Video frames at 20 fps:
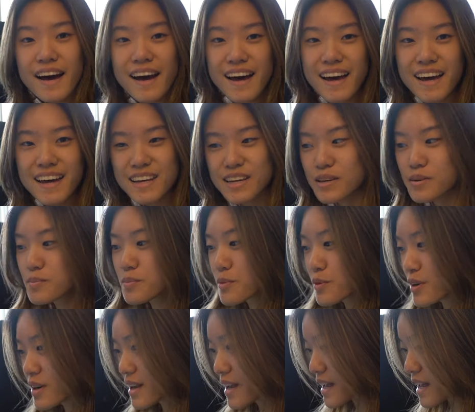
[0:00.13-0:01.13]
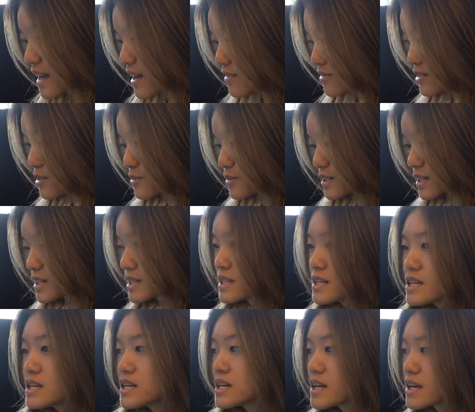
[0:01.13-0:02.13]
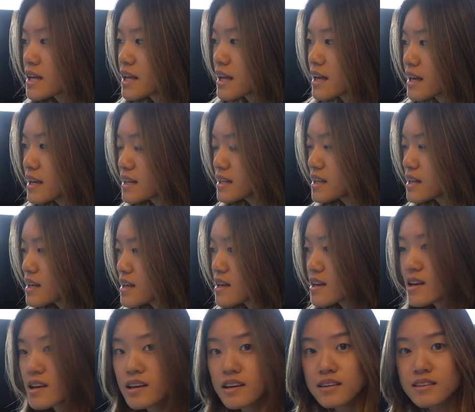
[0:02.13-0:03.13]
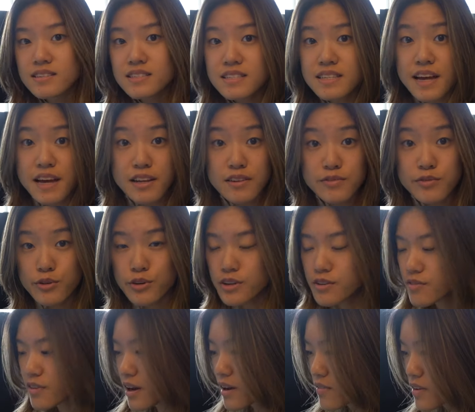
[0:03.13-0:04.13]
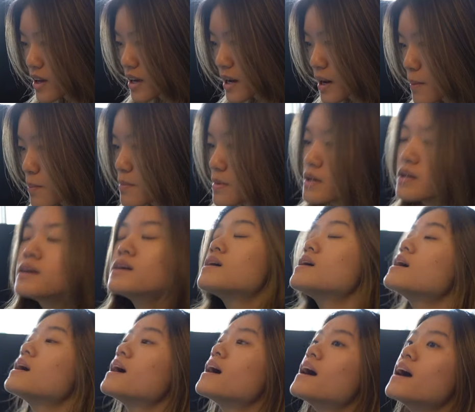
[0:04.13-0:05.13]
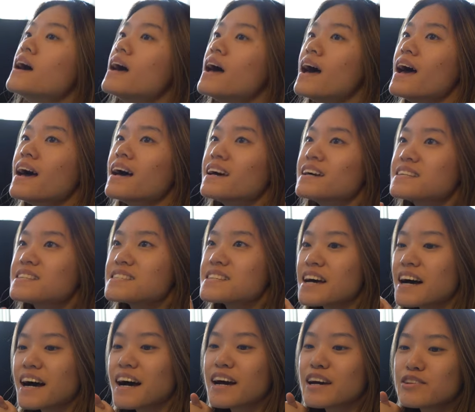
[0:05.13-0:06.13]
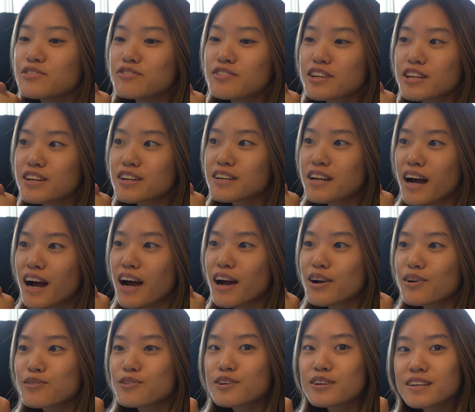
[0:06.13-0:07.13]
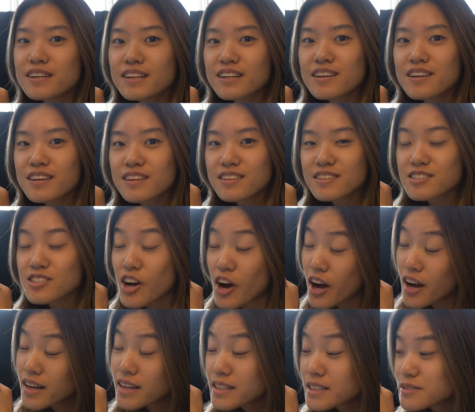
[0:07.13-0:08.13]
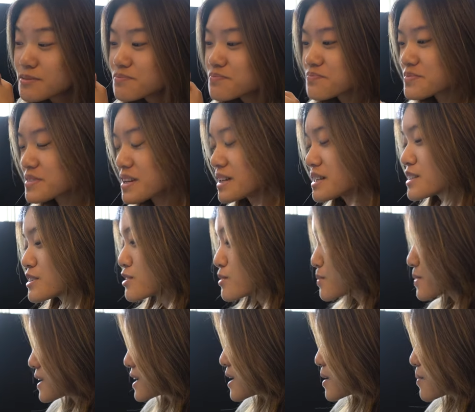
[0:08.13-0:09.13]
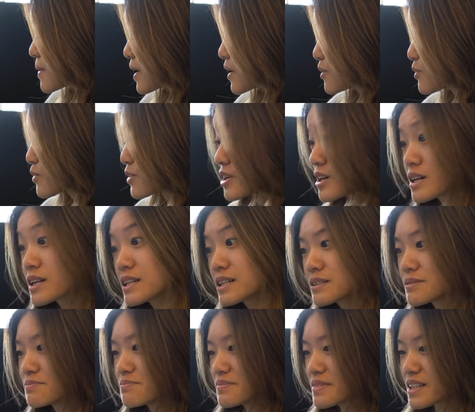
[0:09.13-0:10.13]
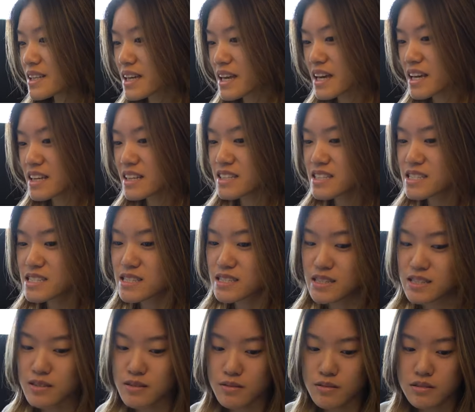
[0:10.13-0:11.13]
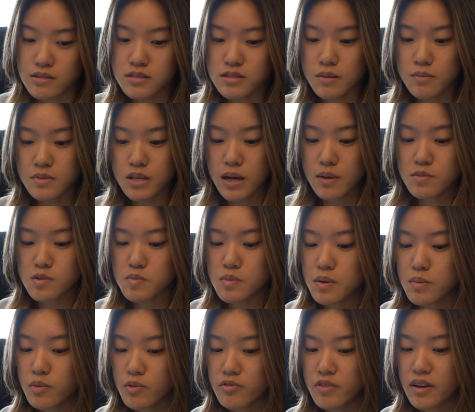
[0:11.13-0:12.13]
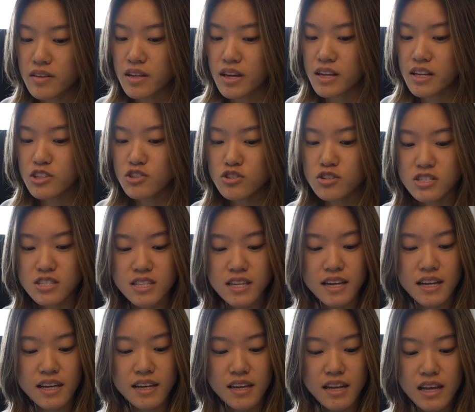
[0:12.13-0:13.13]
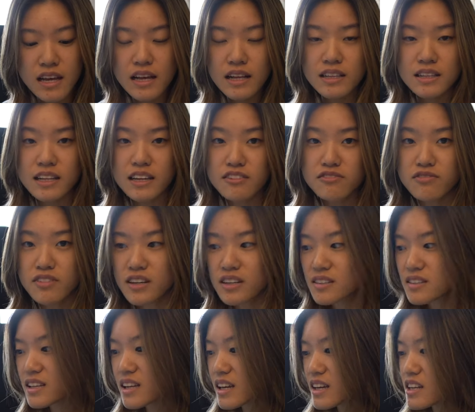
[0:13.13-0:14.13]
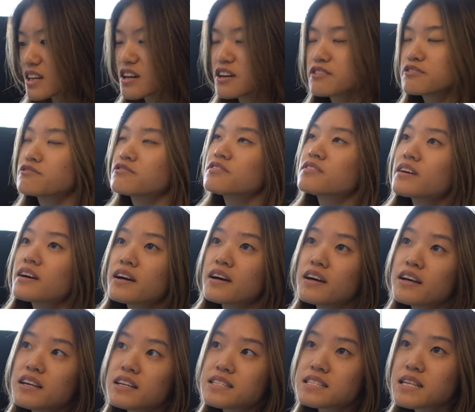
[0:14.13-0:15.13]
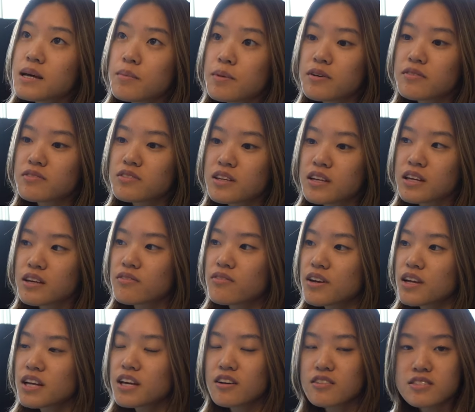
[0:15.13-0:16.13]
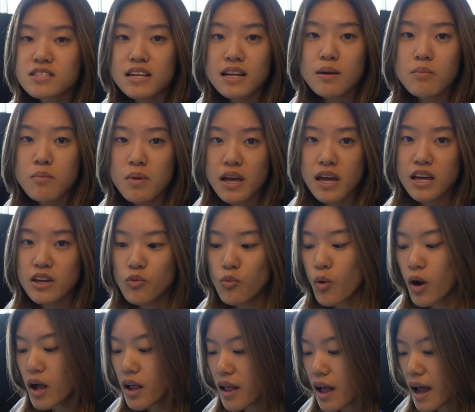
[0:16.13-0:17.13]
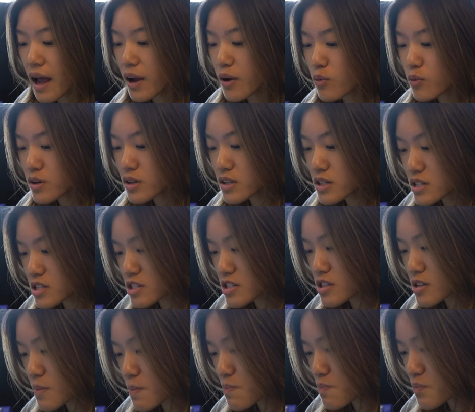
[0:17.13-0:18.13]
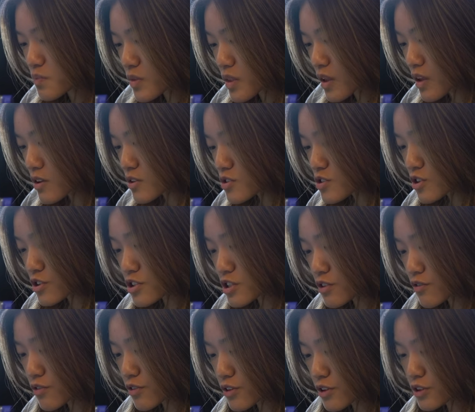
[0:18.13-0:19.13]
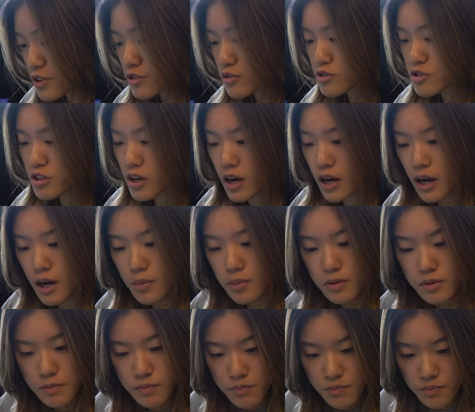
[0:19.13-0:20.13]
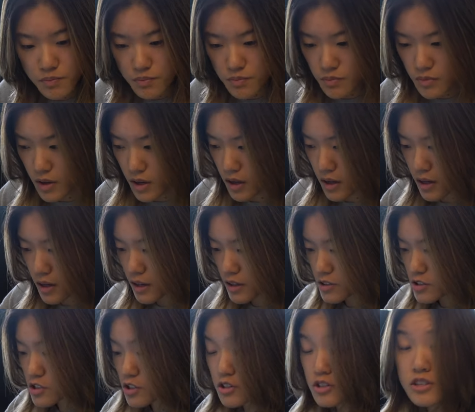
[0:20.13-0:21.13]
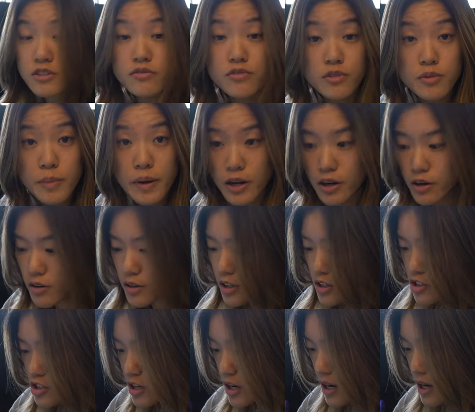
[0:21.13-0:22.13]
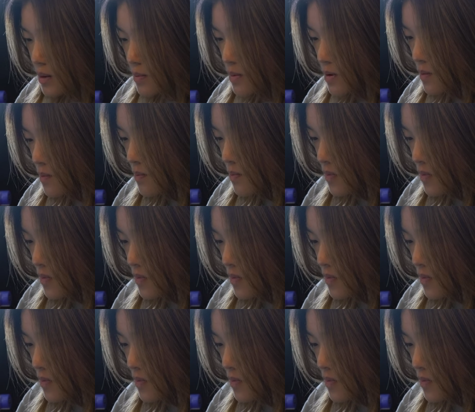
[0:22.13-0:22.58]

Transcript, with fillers: Hi, good morning everyone. It is 10:45 a.m. and I figured I would talk a little bit about work in case sometimes people found that interesting. Like funnily enough, some of the videos that I made while I was searching for a new job, uh, searching for my current job,